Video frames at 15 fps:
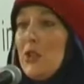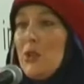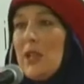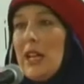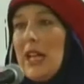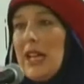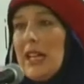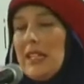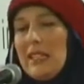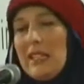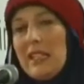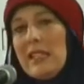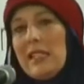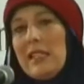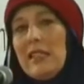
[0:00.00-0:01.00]
two
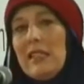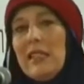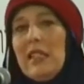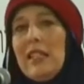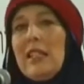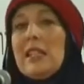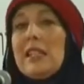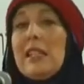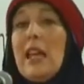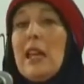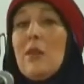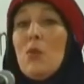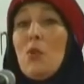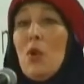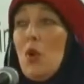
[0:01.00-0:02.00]
guides. And as
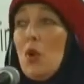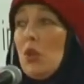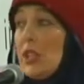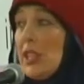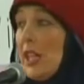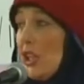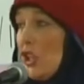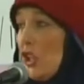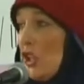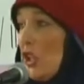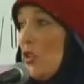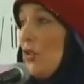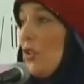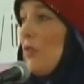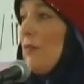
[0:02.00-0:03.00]
I walked, I
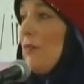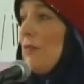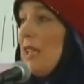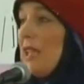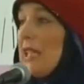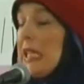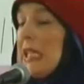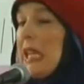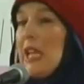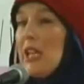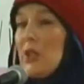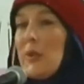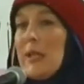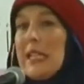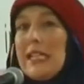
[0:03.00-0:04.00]
shot them a
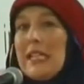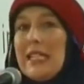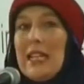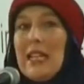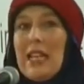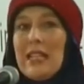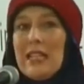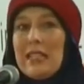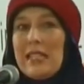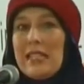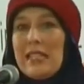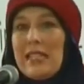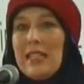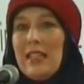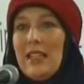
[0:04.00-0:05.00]
sideways
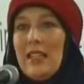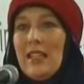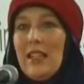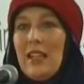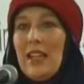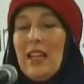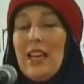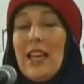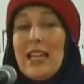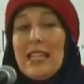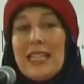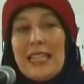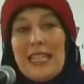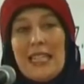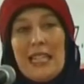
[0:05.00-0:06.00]
glance, and I
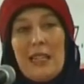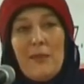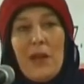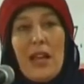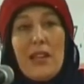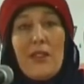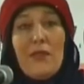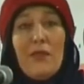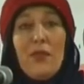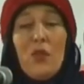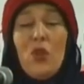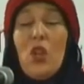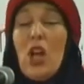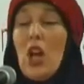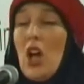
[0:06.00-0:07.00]
could see by the
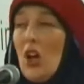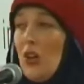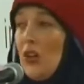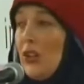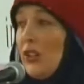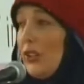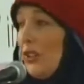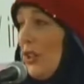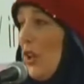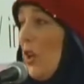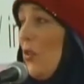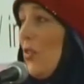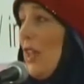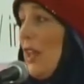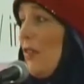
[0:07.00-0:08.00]
full horror
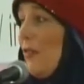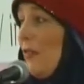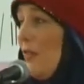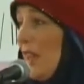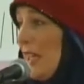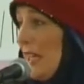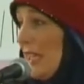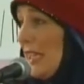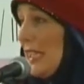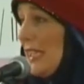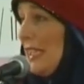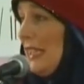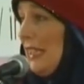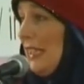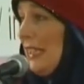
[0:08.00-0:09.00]
on their
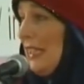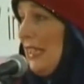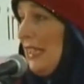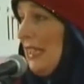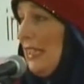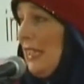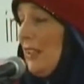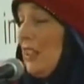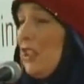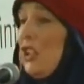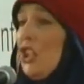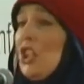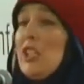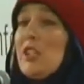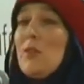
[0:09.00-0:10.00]
face that
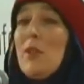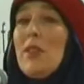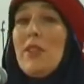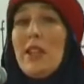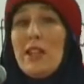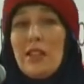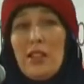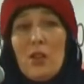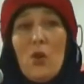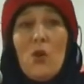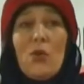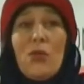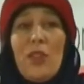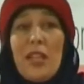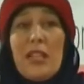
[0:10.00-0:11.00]
just when they
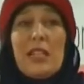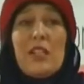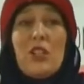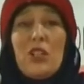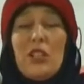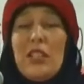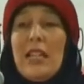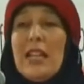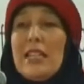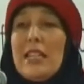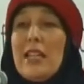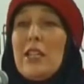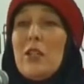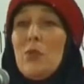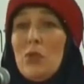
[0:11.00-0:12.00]
thought things couldn't get
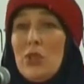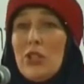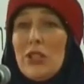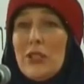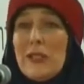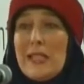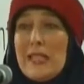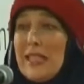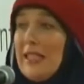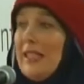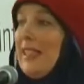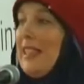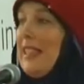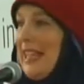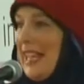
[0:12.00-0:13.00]
any worse,
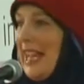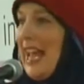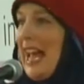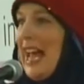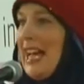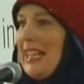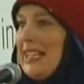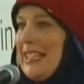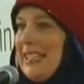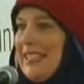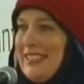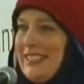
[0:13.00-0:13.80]
they had.